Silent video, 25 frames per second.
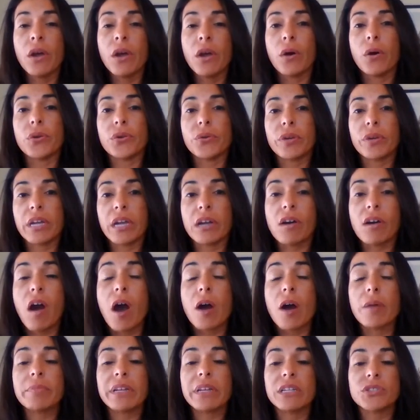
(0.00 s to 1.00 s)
Or you can call me at